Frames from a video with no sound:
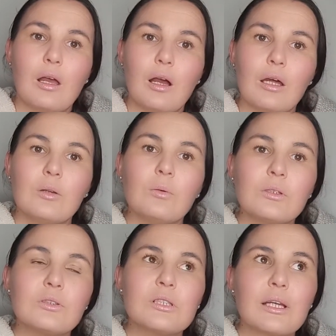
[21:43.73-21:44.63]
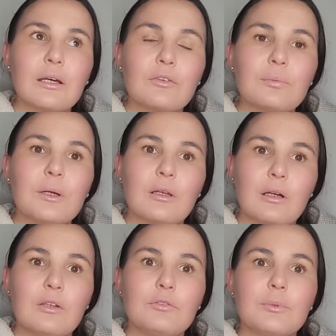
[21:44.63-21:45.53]
I don't want to say out of my
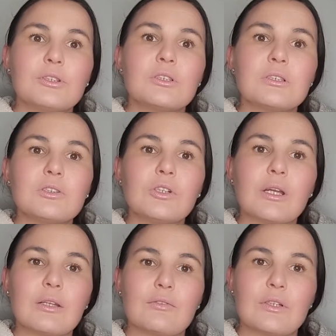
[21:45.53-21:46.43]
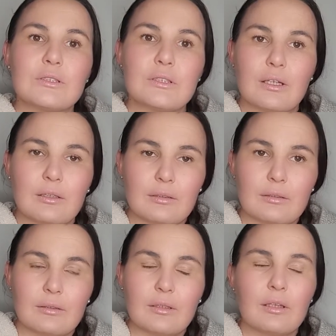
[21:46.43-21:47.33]
life, but just to get things done.
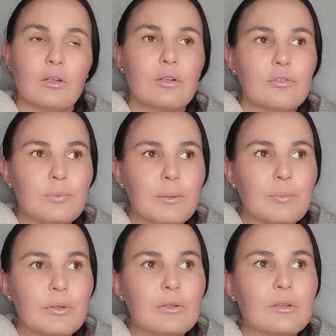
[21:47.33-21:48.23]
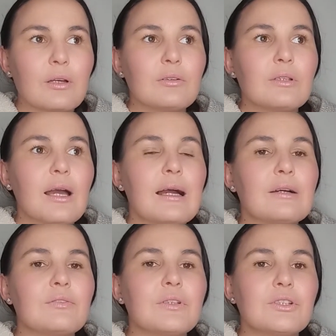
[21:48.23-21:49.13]
A lot of people don't
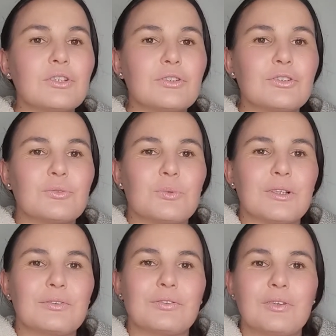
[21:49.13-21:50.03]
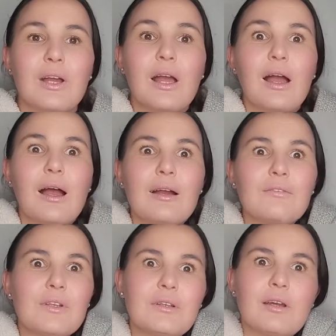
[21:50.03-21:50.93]
have issues with
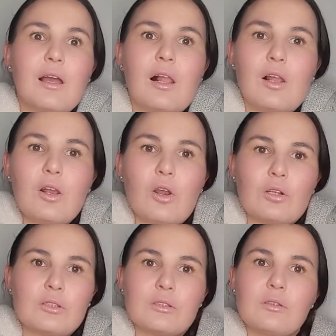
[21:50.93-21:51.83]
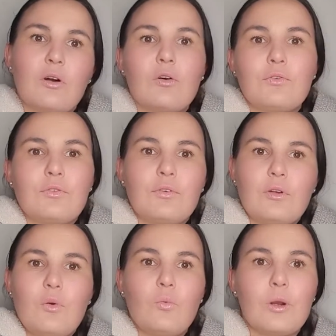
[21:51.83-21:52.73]
having lots of
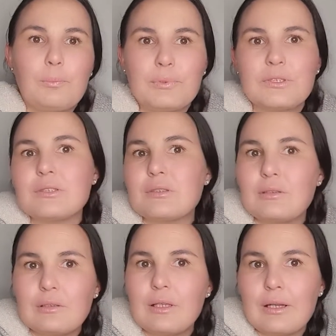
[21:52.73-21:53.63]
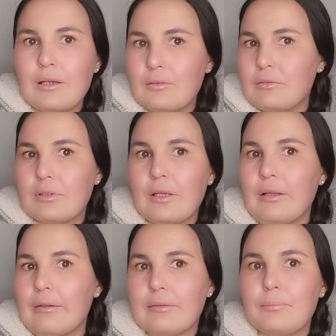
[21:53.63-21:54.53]
whips around
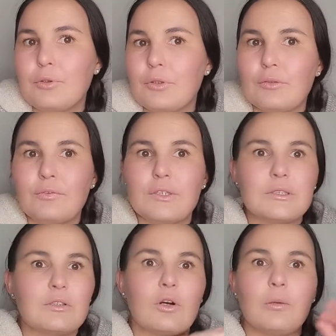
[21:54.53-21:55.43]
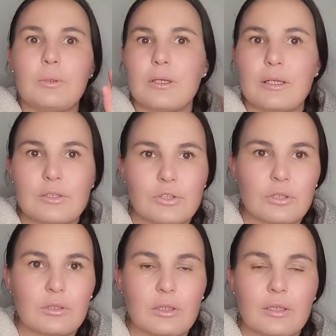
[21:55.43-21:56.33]
and putting things in hibernation,
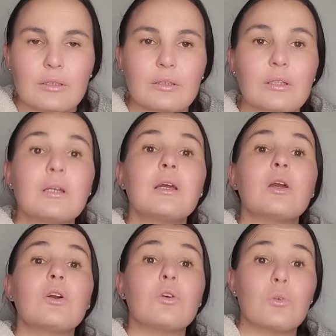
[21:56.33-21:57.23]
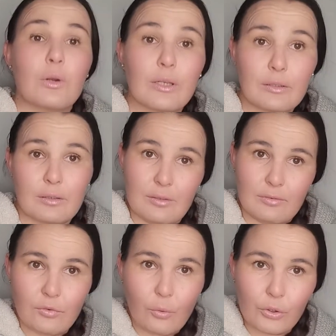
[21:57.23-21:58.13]
and great
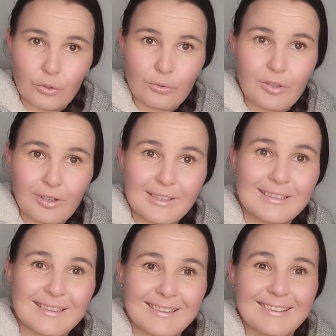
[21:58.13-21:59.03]
for you guys.